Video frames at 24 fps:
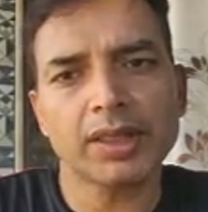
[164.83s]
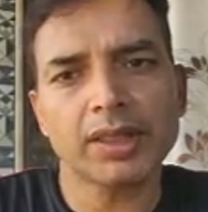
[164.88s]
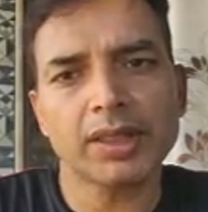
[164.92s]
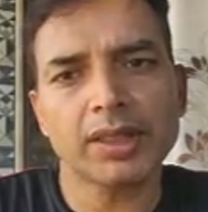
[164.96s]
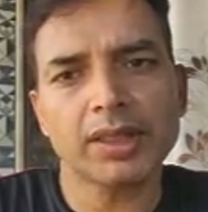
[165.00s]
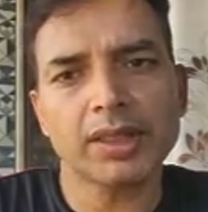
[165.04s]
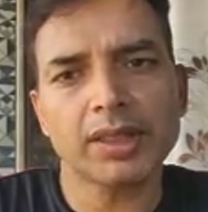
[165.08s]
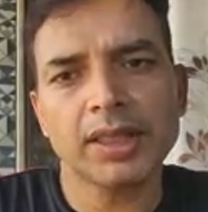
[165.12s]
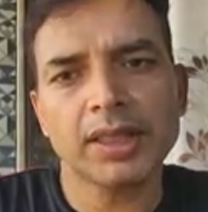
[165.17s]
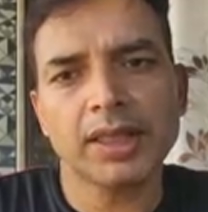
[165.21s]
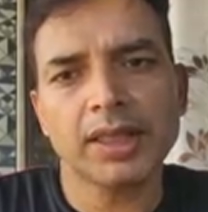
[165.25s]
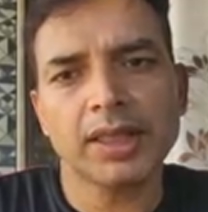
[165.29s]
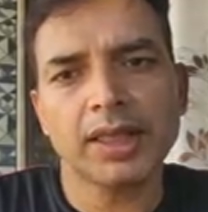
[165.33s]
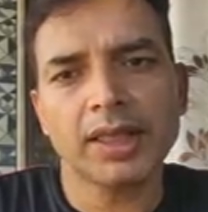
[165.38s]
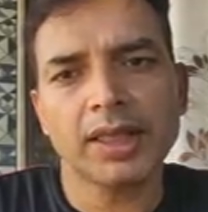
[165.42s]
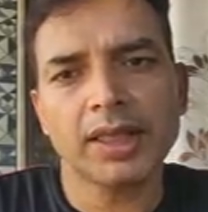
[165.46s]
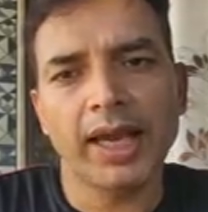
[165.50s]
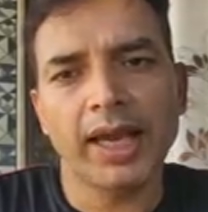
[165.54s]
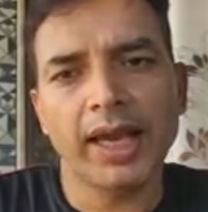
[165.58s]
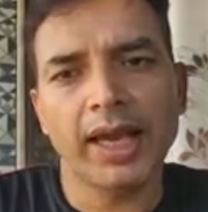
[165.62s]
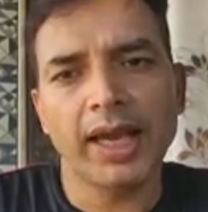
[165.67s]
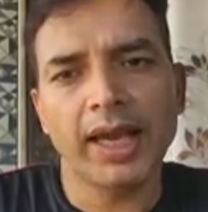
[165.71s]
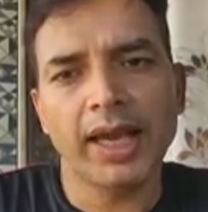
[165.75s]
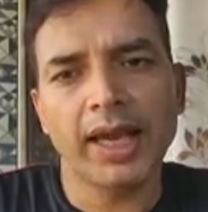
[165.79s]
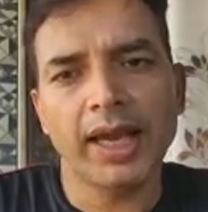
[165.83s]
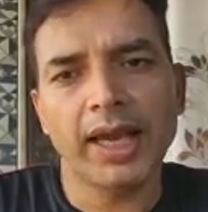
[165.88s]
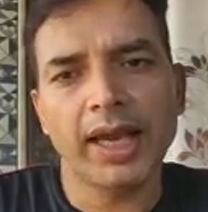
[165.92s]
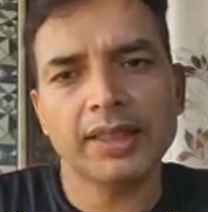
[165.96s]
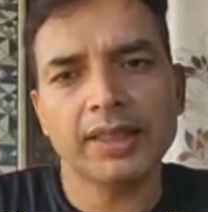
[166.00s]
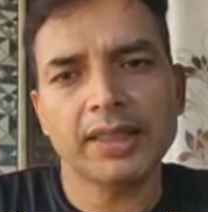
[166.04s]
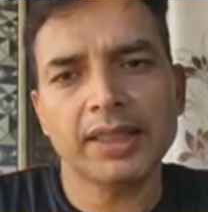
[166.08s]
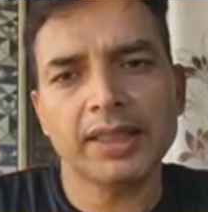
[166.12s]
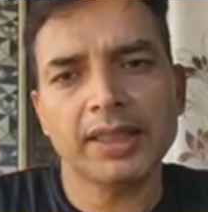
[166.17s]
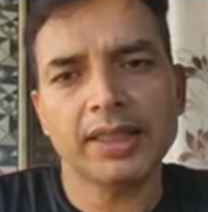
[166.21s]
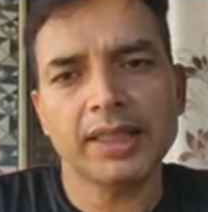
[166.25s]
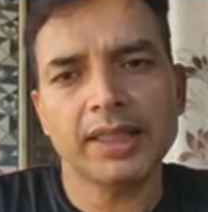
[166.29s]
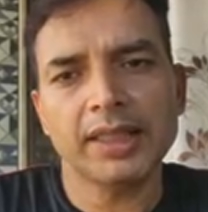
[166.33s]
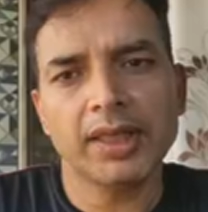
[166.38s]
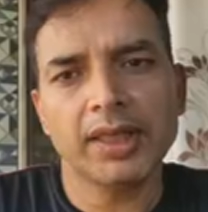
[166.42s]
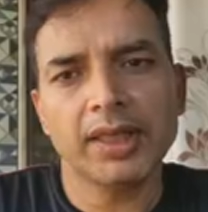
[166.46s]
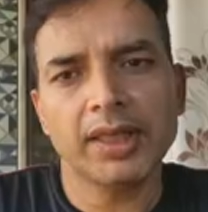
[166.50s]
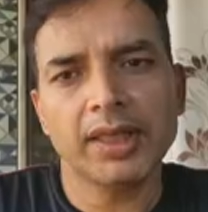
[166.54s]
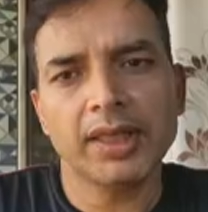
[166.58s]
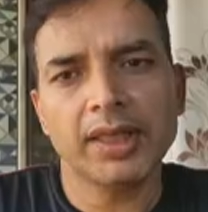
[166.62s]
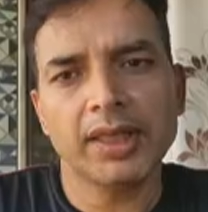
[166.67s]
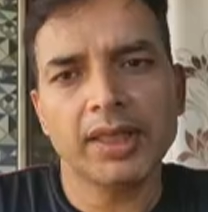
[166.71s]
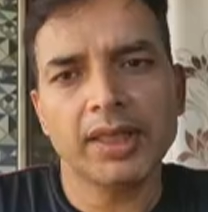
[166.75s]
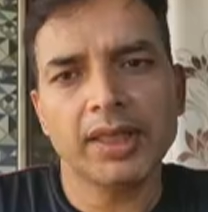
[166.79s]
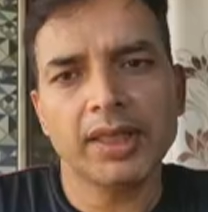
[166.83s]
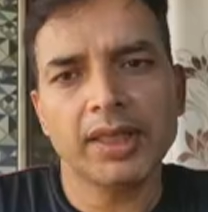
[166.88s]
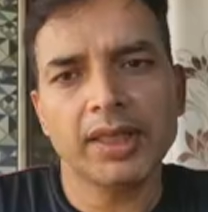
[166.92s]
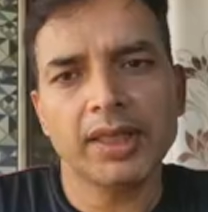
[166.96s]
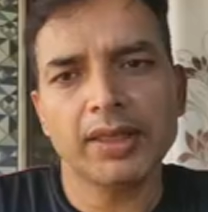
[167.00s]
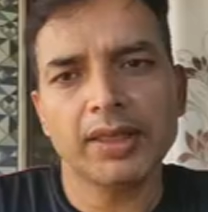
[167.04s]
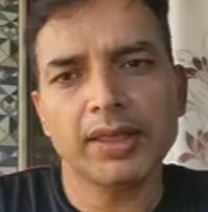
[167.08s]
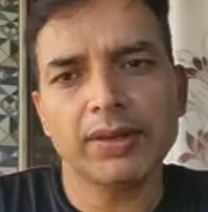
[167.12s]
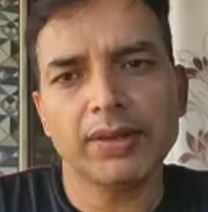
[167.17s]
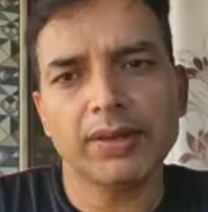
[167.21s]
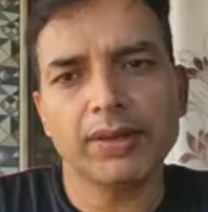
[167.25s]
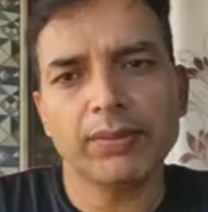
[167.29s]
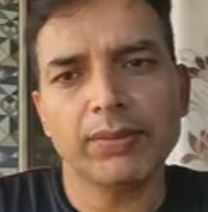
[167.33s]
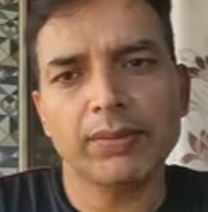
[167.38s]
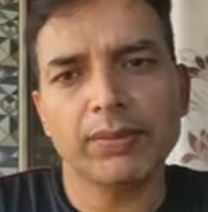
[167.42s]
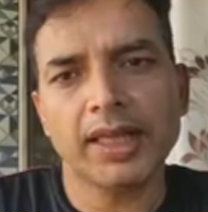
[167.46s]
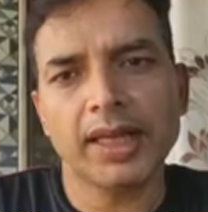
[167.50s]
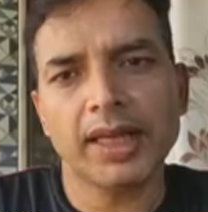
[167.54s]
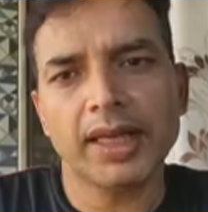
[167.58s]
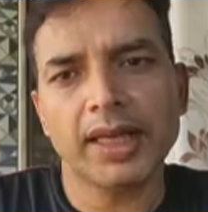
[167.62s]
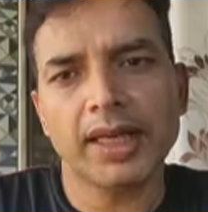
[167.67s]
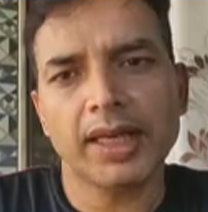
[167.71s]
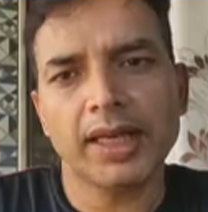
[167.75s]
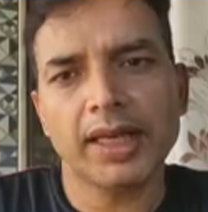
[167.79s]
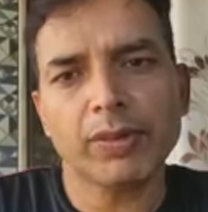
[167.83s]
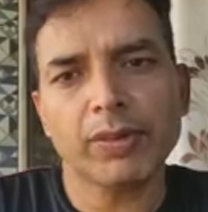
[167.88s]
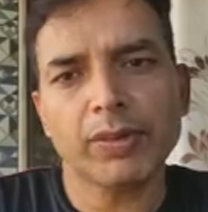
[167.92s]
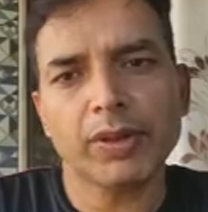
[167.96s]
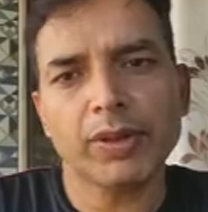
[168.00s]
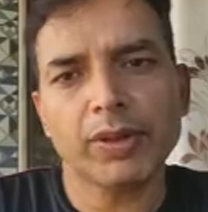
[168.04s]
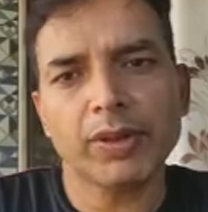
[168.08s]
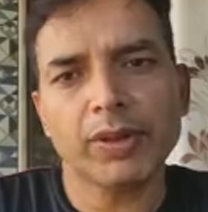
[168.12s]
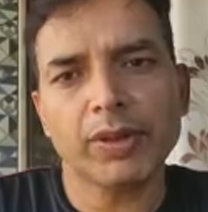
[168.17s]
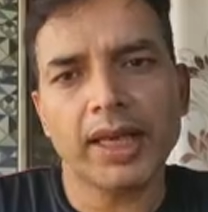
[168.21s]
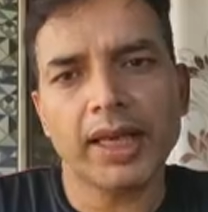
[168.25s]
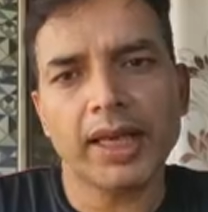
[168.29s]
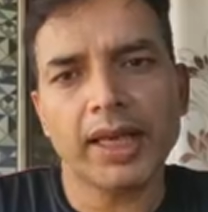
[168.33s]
and it will make that Llama model accessible